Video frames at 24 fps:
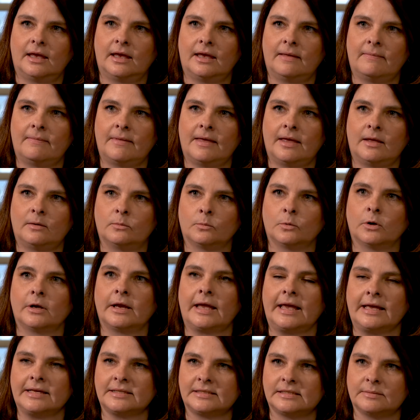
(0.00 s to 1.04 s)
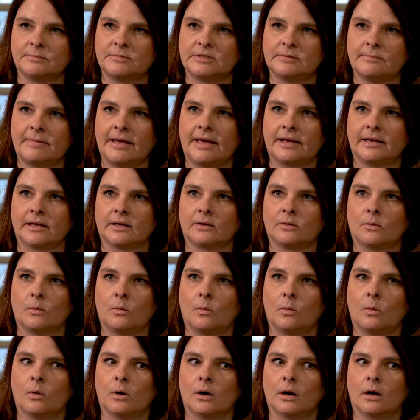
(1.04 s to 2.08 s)
and then were asymptomatic
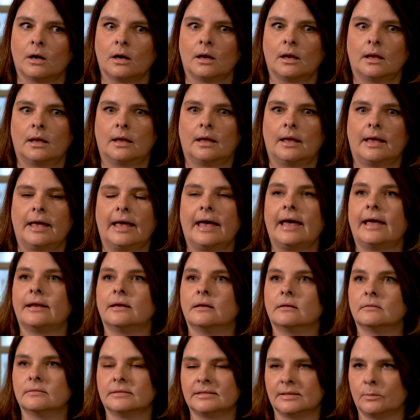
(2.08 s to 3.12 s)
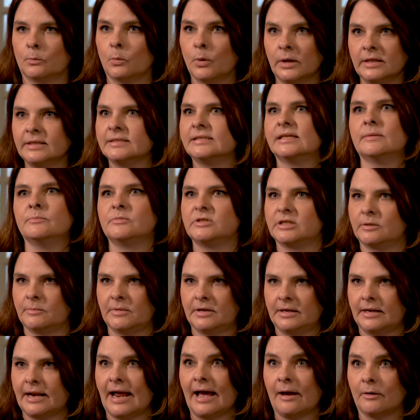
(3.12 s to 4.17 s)
or had one symptom
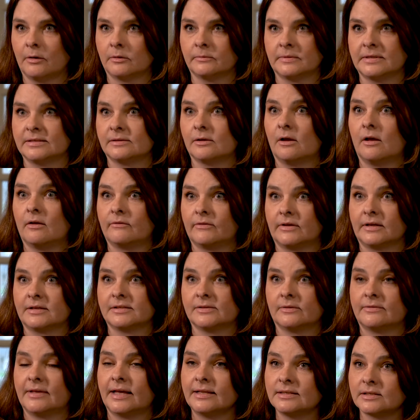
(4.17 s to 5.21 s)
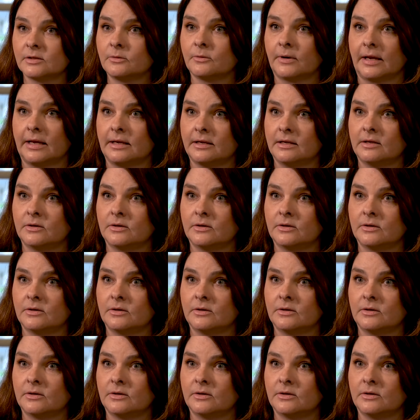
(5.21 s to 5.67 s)
and now are resolving. So that's great